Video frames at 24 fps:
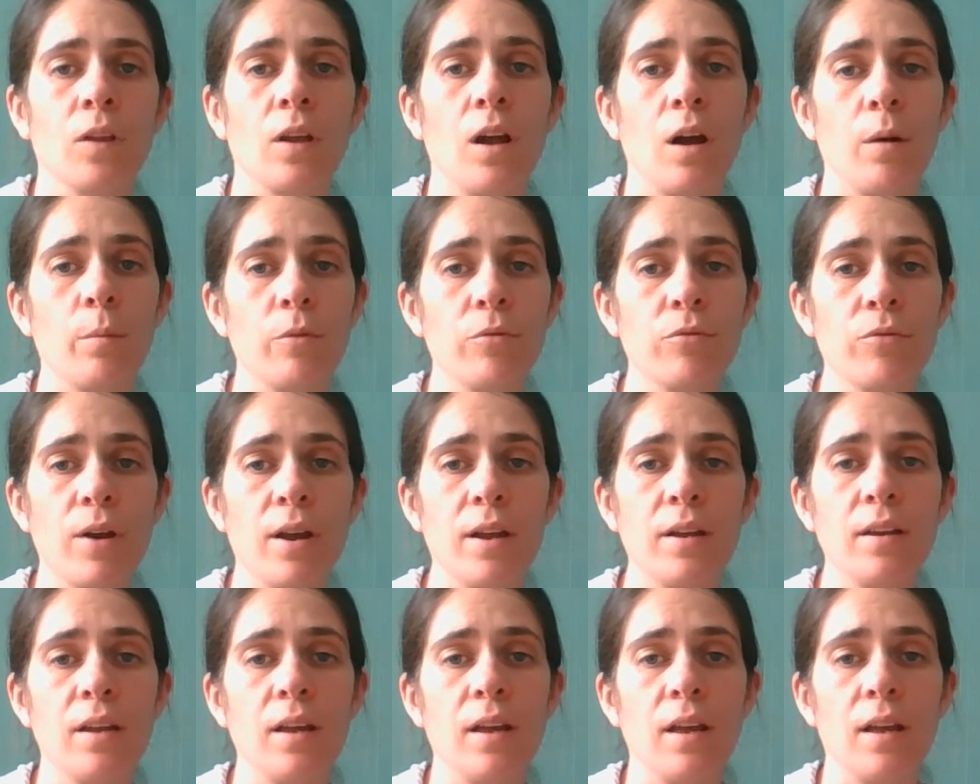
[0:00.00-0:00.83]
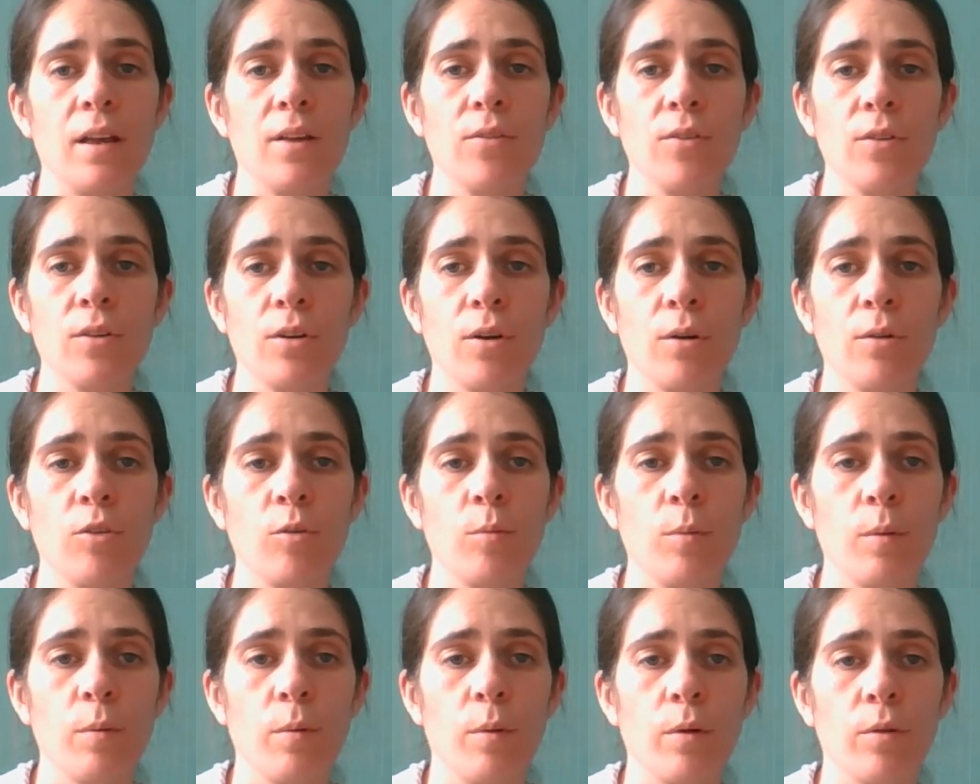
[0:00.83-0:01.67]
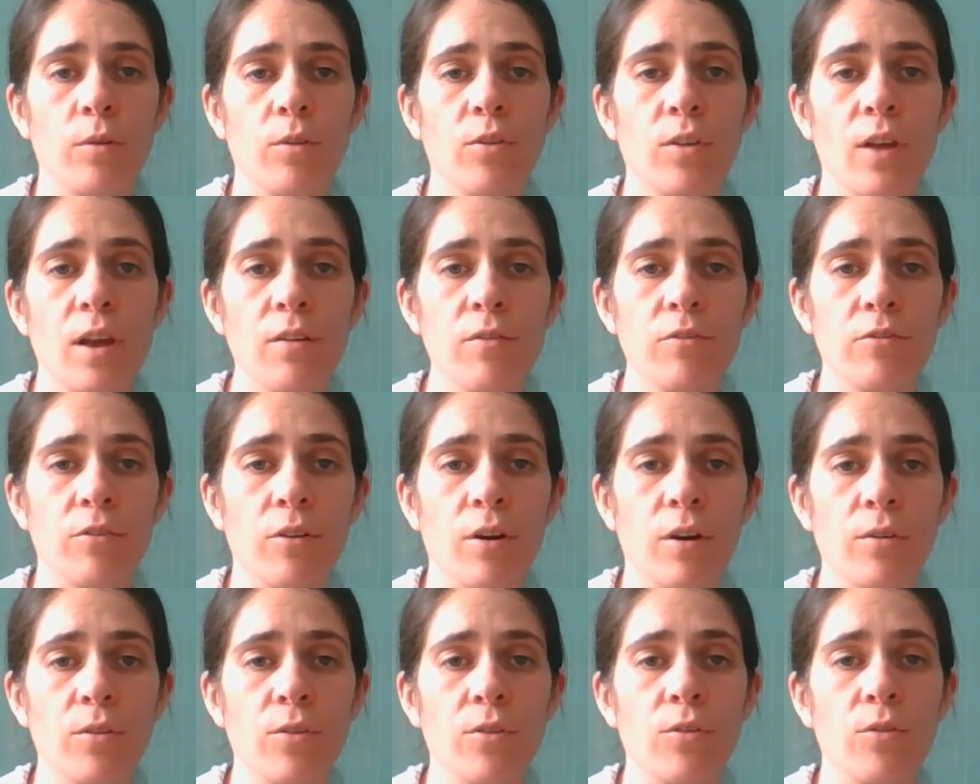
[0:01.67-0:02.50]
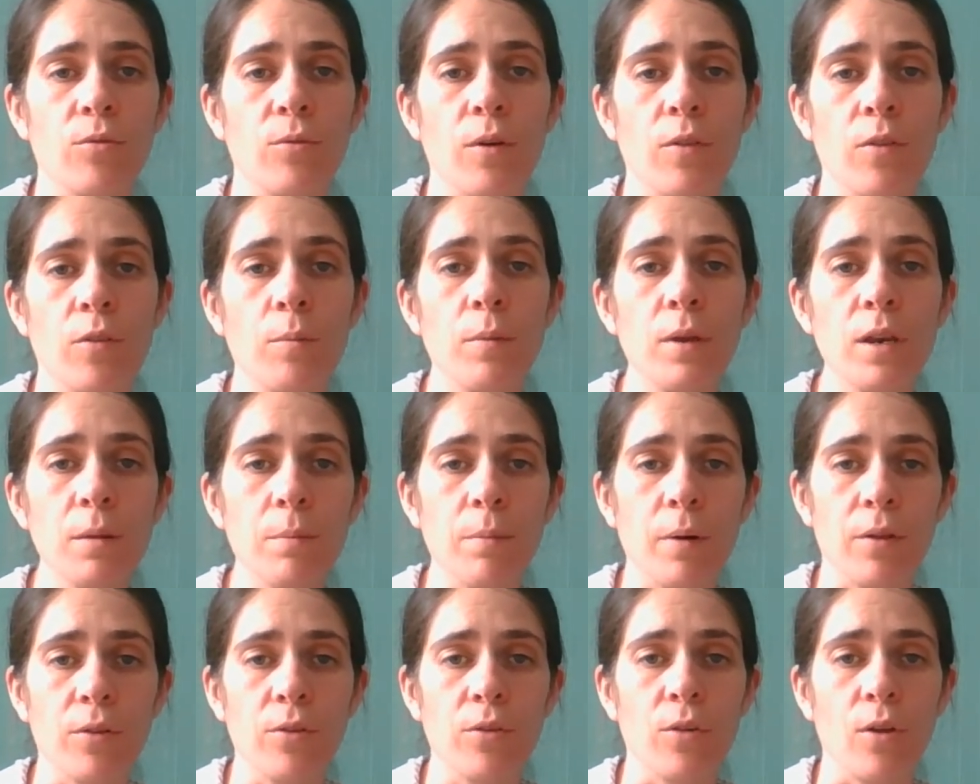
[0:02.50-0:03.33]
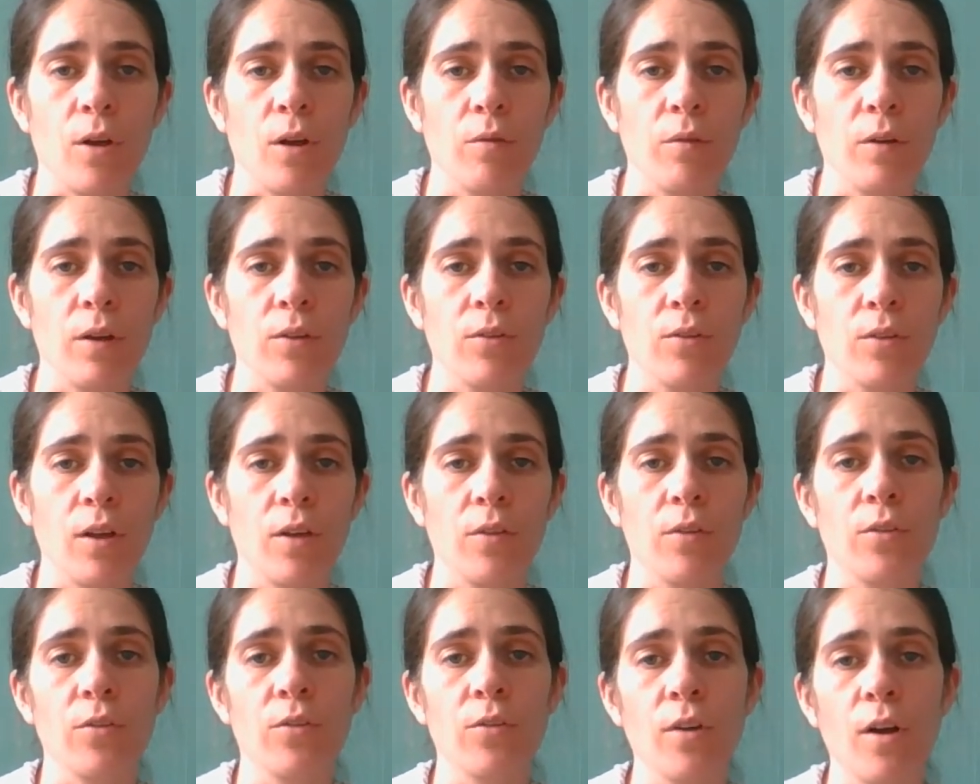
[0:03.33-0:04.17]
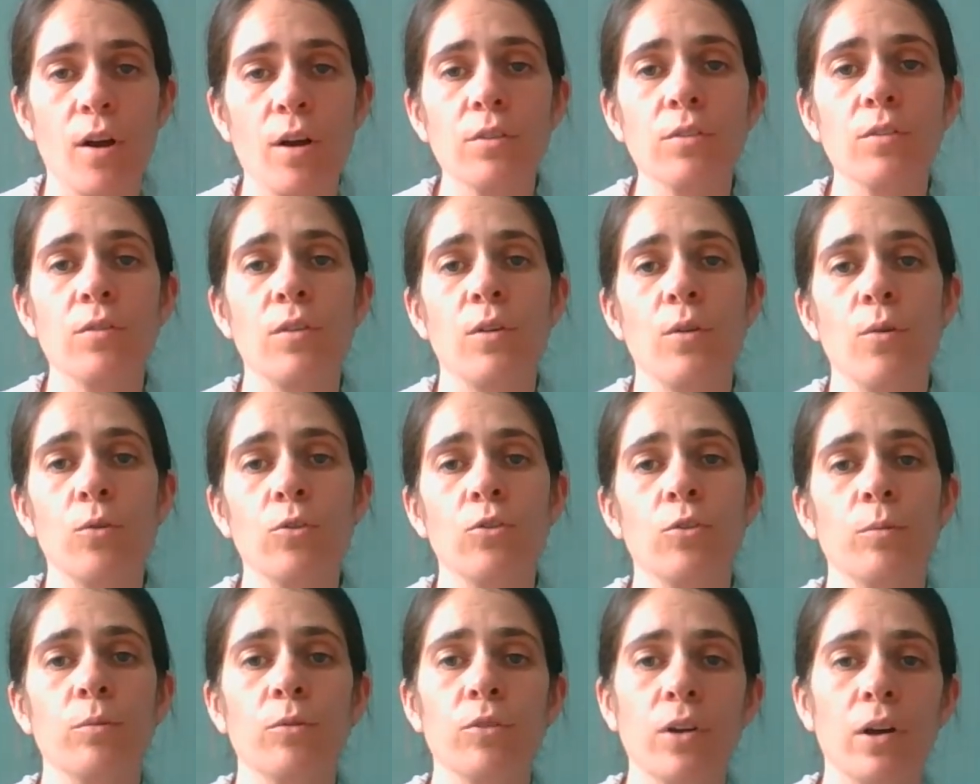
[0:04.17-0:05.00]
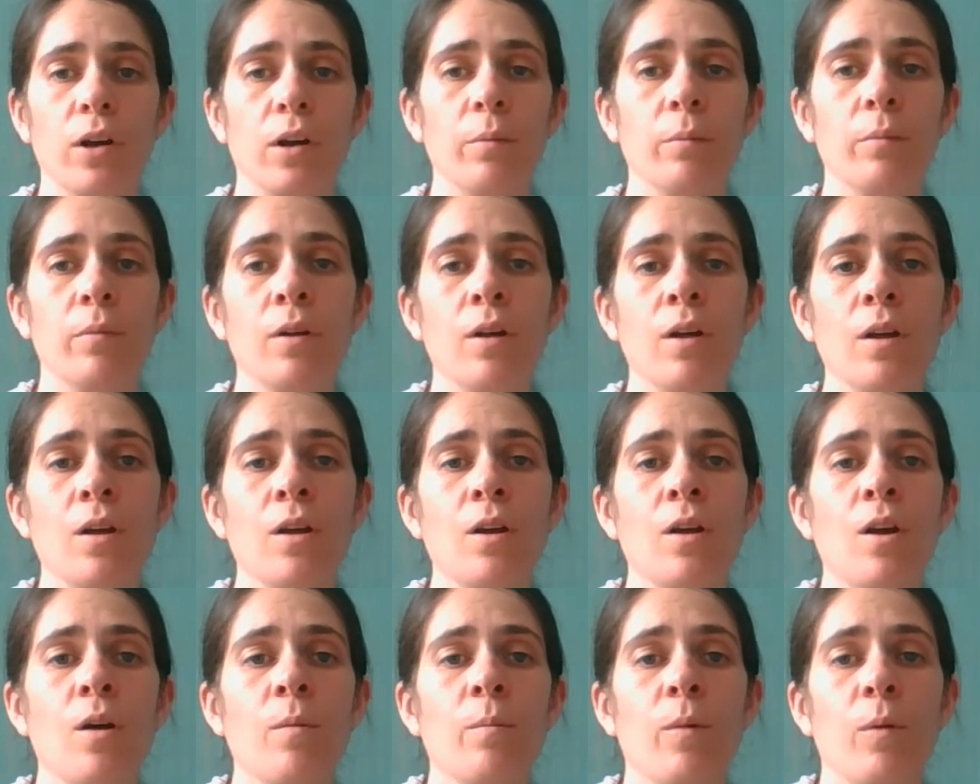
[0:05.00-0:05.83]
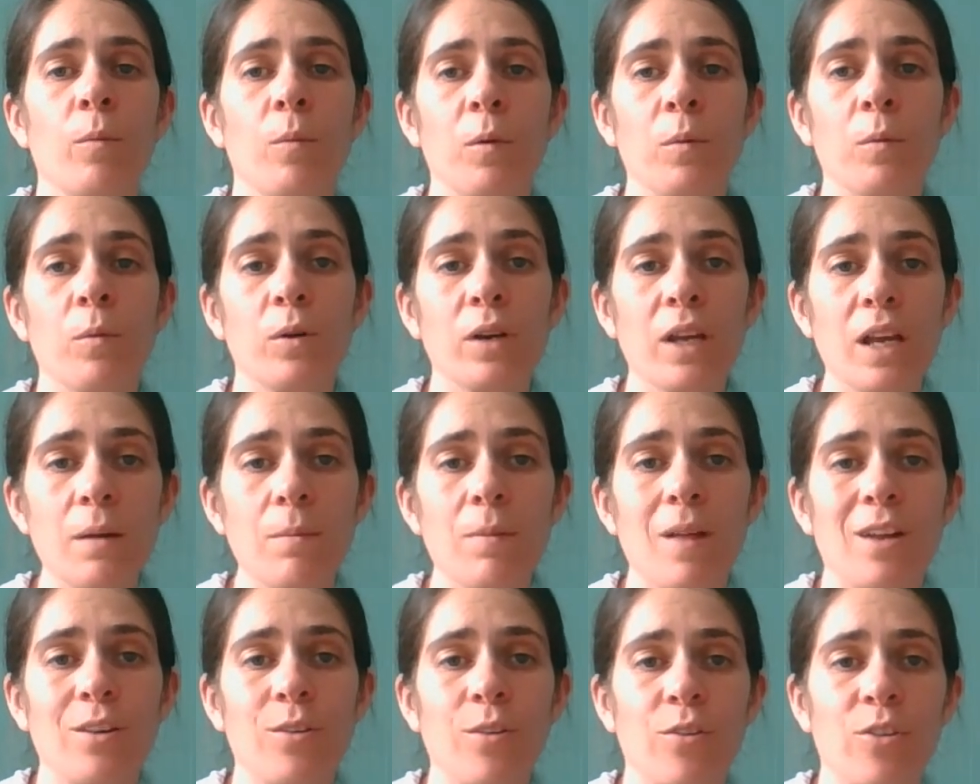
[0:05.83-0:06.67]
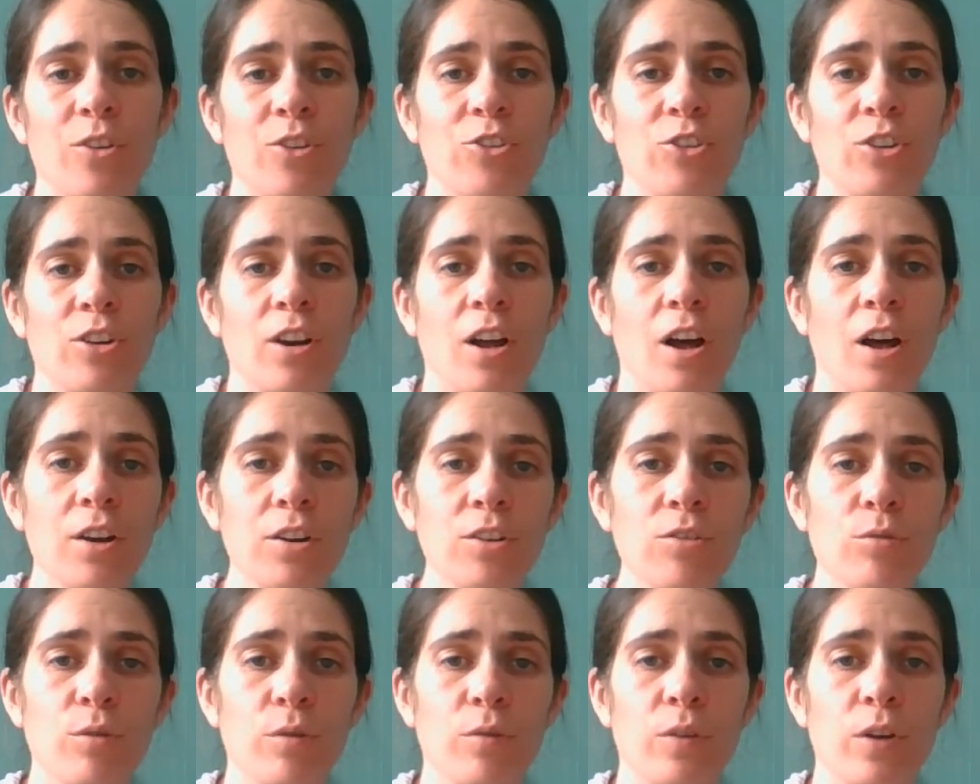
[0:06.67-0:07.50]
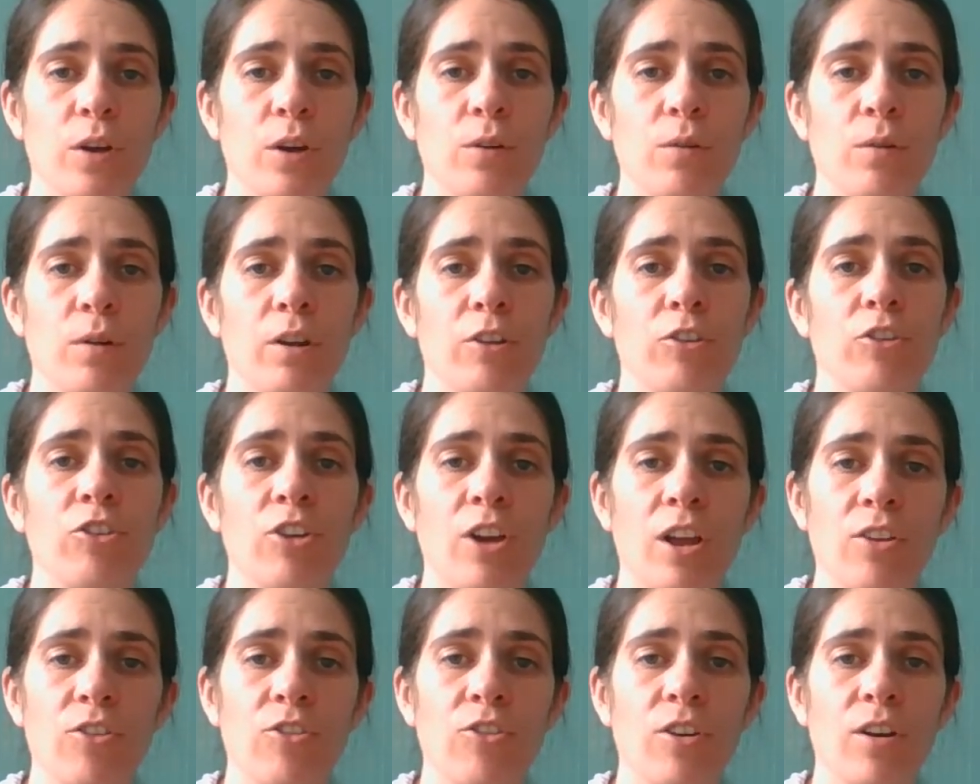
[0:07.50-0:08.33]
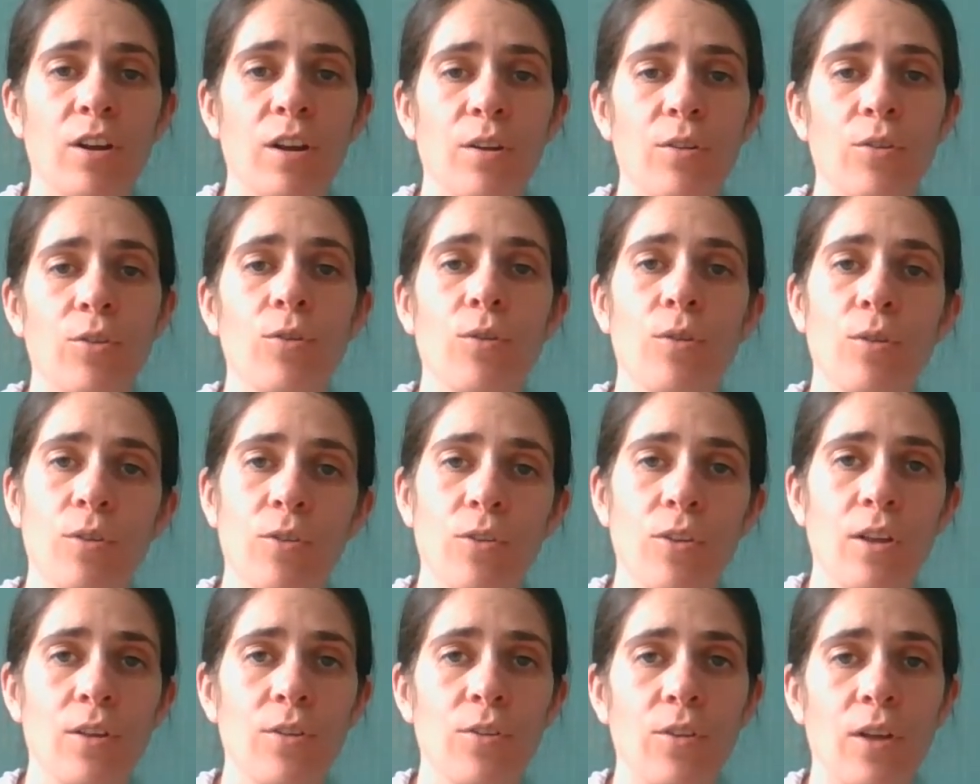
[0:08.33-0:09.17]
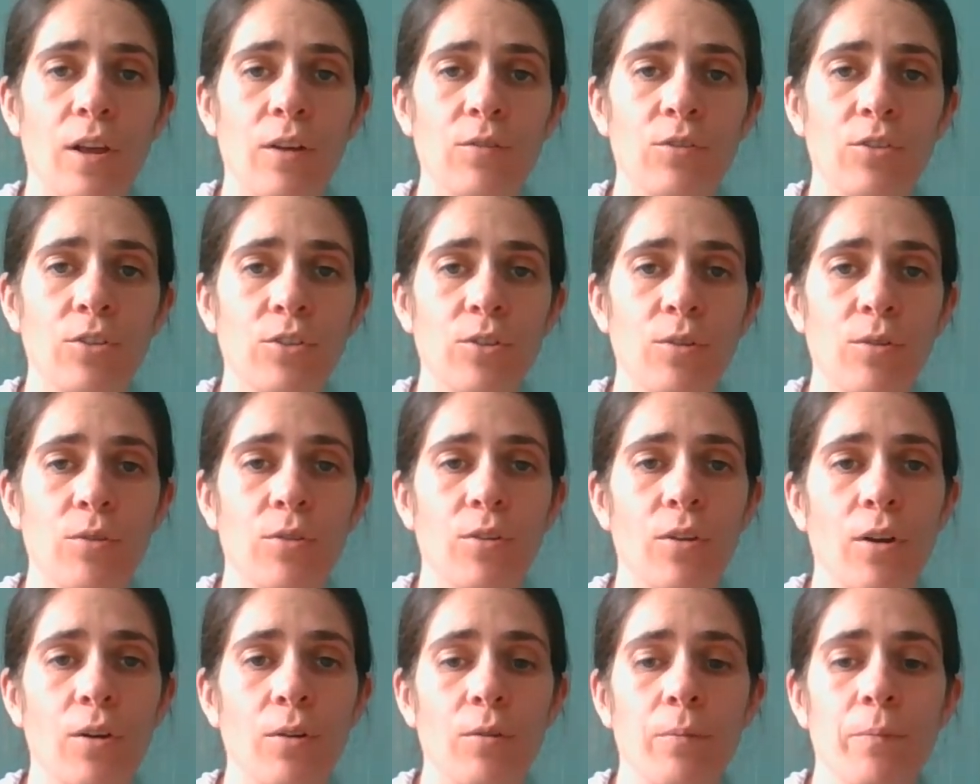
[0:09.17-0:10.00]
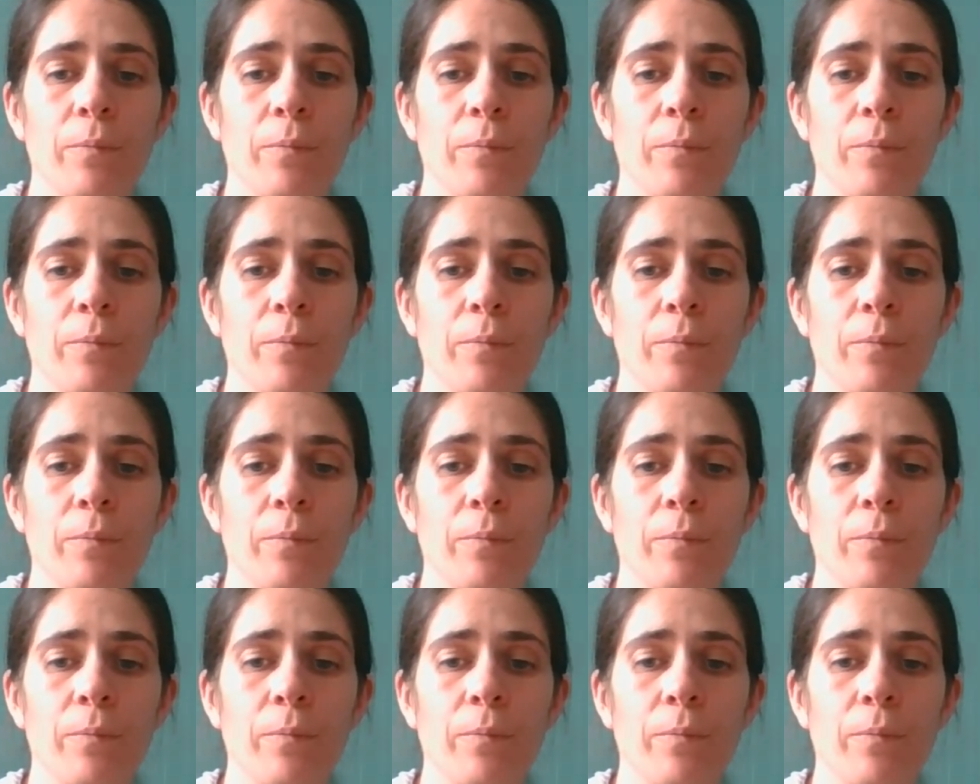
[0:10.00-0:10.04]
I'm afraid it isn't going to be safe for us to run the minibus service at the start of the autumn term, but we will keep that decision under review and change it as soon as it is safe to do so.